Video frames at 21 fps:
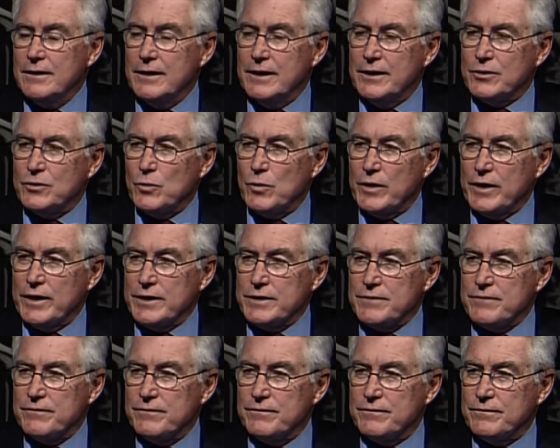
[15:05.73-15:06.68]
At
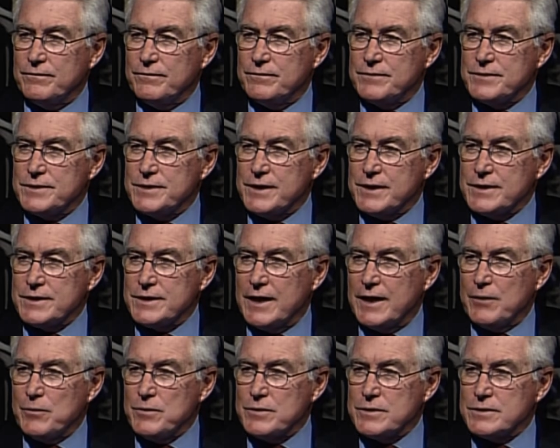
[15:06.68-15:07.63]
26,
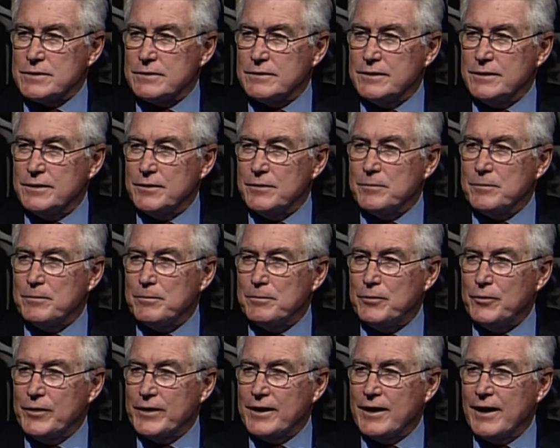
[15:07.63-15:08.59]
I was, you know,
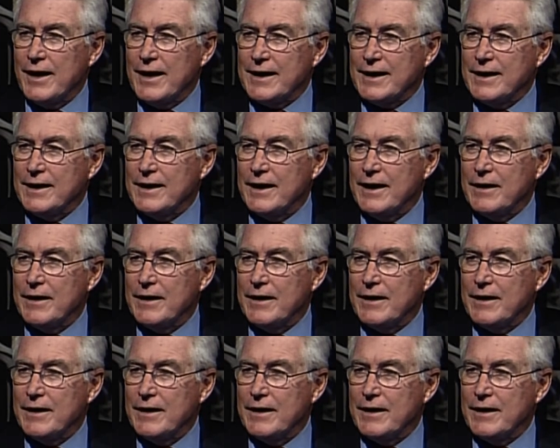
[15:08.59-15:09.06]
pretty cocky.